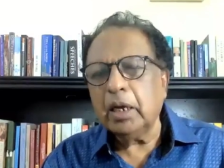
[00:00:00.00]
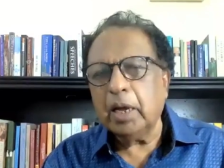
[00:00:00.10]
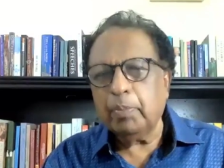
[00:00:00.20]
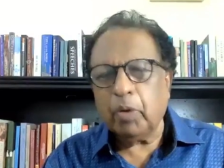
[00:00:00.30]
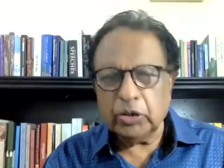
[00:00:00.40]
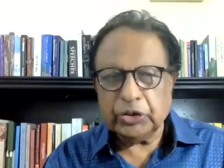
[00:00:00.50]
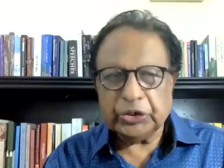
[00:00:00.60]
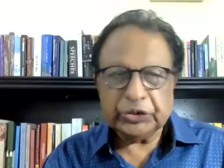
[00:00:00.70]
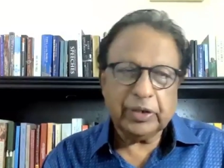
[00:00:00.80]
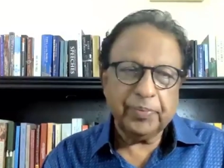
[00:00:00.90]
a
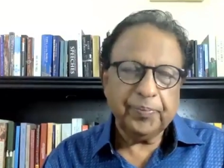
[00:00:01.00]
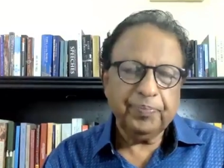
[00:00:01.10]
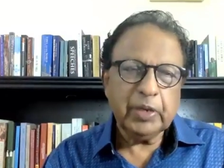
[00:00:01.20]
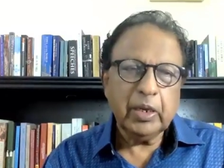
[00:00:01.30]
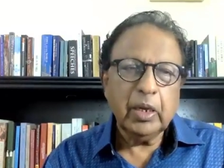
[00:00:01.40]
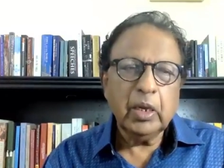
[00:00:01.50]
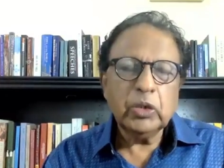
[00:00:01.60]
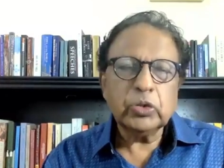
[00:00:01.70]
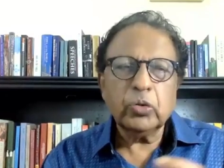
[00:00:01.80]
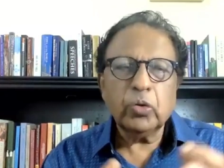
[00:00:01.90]
politician.
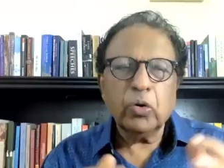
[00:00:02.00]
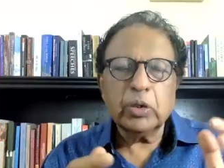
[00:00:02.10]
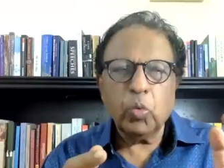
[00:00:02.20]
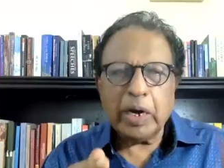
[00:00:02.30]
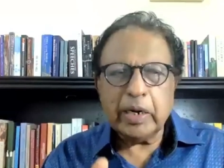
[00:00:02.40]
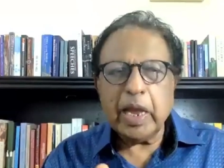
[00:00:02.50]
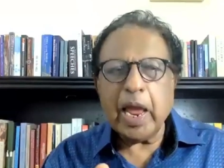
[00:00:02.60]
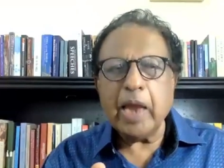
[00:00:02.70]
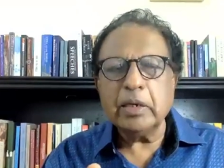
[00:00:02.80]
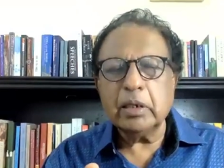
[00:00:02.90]
So on the one
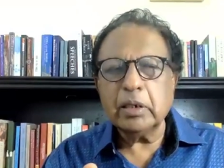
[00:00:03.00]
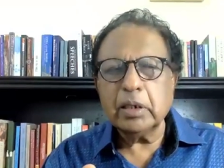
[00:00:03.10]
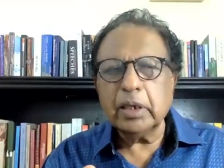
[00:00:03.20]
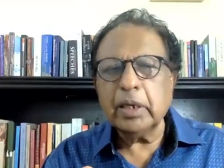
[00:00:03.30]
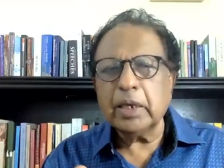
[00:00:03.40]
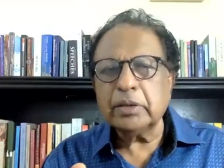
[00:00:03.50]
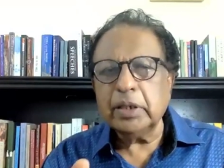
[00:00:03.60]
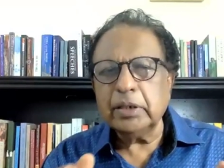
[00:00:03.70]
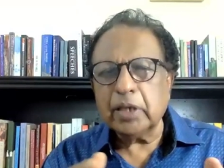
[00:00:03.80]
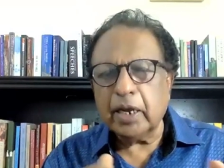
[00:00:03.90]
hand, he has
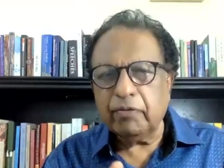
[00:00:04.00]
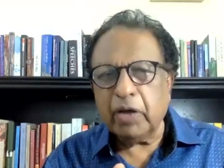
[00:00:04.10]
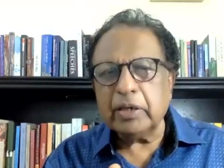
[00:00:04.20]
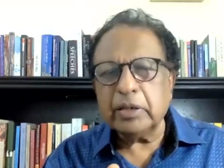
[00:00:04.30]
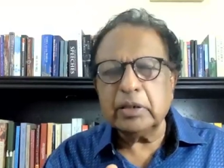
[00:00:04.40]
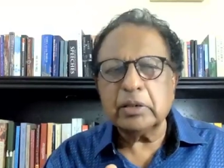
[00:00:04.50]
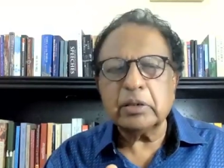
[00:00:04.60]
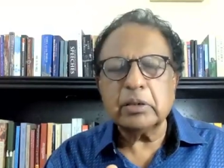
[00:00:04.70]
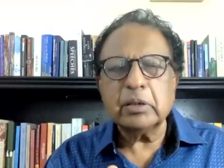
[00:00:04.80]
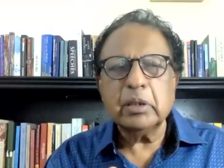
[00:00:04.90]
these
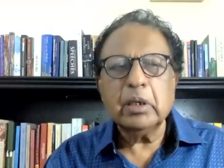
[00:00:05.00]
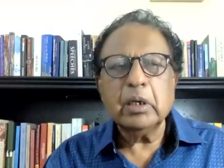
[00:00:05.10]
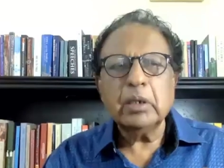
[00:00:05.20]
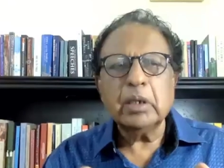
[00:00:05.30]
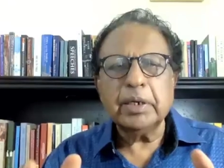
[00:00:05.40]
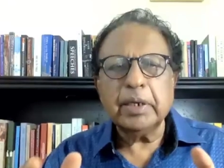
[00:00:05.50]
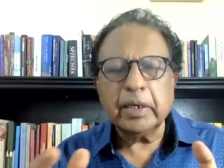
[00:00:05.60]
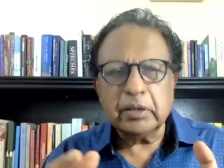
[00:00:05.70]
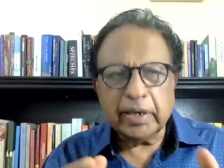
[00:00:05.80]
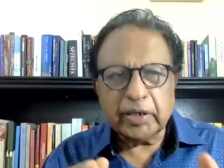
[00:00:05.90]
advantages that he
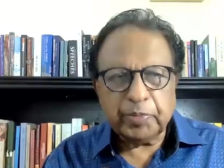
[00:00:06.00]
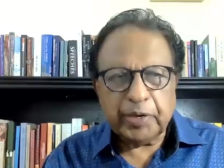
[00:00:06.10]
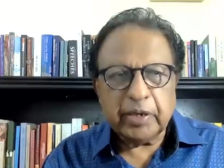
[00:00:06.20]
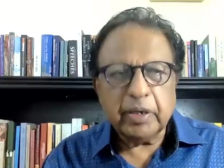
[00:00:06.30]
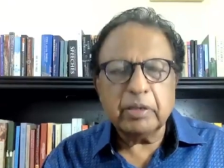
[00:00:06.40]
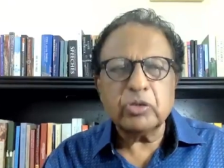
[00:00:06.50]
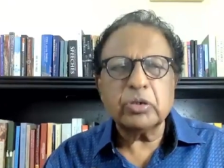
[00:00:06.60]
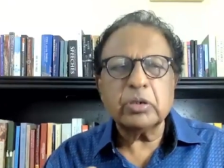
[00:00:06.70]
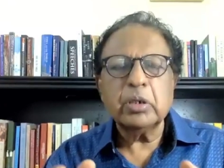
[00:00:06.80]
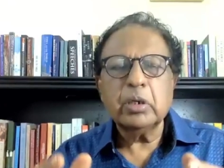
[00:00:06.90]
has the
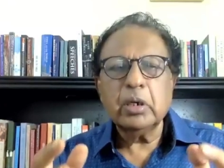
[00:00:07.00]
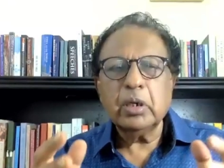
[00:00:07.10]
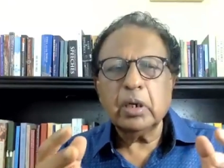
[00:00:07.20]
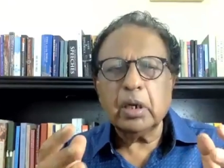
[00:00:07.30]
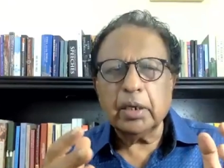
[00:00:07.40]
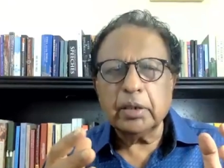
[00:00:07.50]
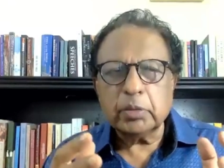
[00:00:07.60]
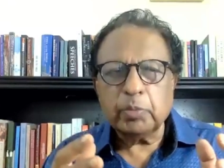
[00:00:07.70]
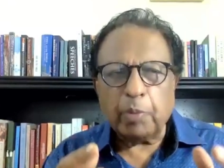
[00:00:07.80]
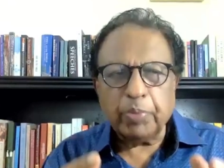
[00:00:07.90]
experience, he
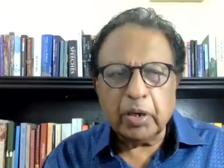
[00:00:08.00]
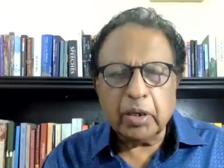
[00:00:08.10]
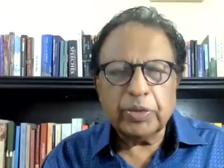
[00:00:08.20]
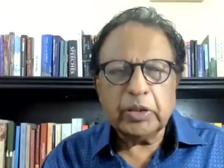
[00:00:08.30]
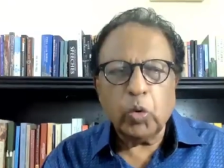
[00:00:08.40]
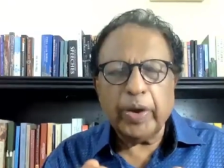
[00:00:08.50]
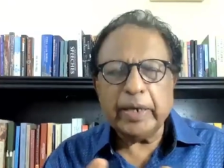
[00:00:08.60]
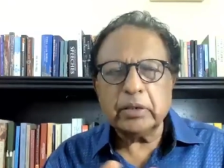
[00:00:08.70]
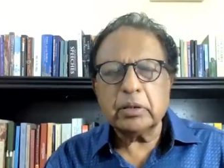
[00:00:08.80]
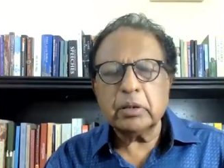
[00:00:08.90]
is popular with the
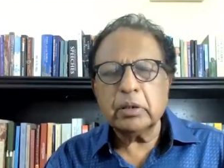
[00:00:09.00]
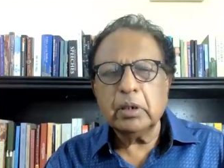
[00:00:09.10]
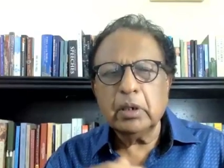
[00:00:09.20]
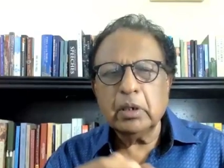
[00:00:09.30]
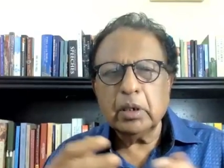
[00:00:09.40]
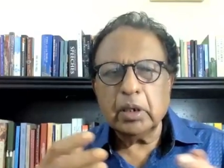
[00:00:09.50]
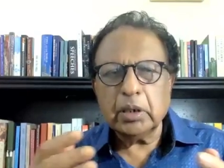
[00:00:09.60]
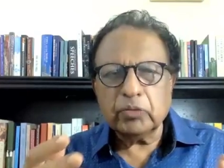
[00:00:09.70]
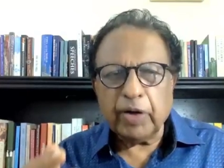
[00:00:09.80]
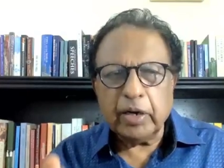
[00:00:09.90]
West, he
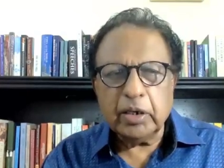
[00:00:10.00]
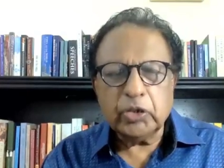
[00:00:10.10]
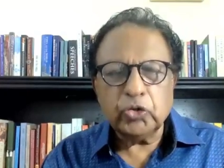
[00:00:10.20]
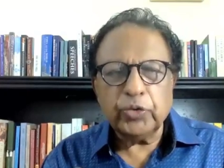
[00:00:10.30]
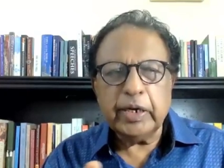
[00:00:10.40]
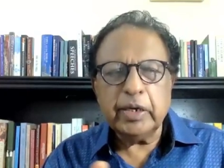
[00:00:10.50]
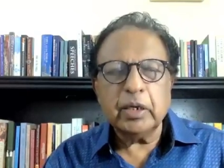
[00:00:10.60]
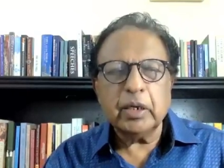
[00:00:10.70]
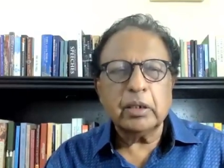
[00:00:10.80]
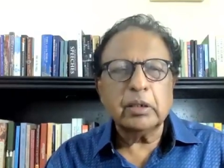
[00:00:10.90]
is friendly to
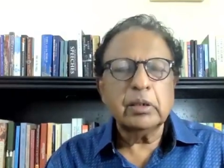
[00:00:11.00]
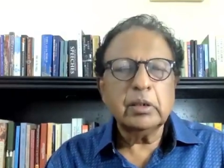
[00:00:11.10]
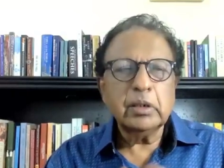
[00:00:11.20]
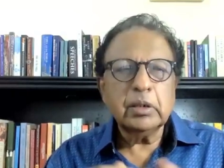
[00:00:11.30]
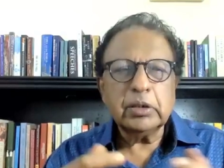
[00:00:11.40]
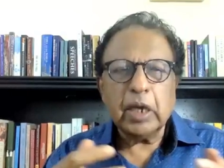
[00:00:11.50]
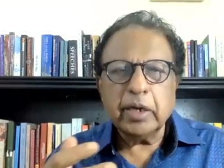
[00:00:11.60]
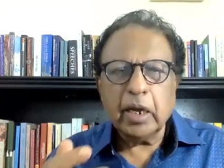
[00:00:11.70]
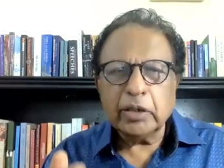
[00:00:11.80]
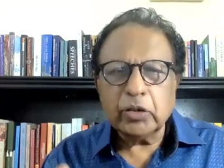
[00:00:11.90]
India,
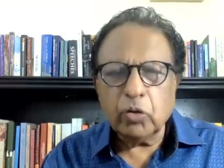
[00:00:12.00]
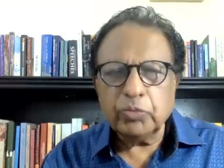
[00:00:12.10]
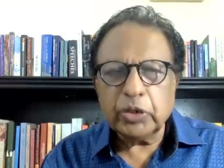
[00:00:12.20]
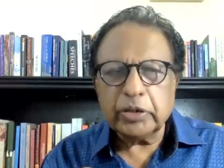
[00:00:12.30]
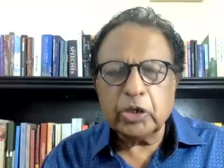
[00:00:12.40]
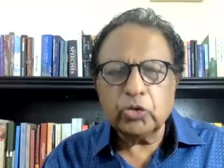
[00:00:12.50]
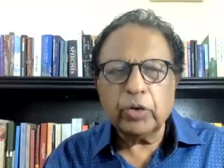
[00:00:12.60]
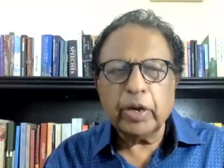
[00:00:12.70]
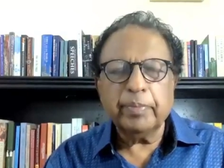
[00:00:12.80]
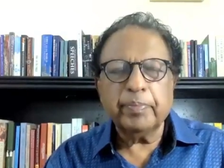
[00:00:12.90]
China has no objection
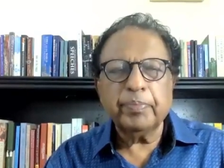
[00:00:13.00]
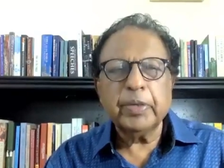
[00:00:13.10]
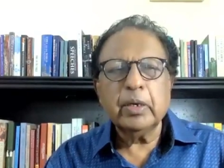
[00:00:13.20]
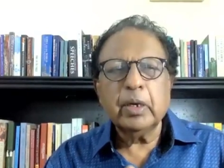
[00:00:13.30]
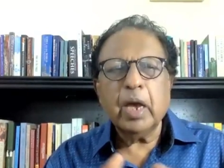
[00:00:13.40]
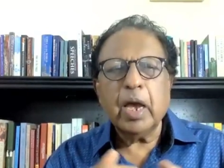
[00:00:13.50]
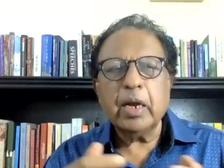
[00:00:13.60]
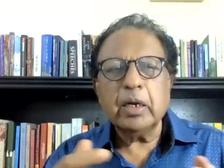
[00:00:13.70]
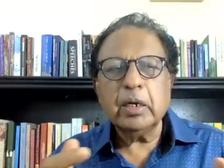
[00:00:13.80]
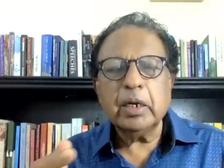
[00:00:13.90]
to him,
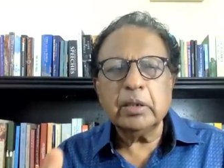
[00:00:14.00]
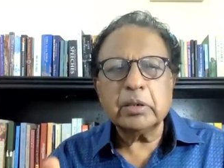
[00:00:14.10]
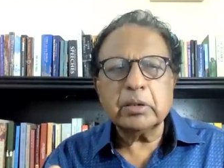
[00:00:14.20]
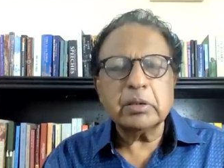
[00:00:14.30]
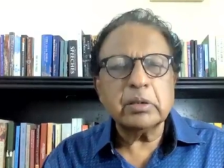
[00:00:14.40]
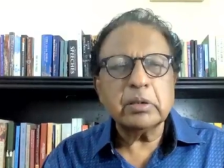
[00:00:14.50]
and his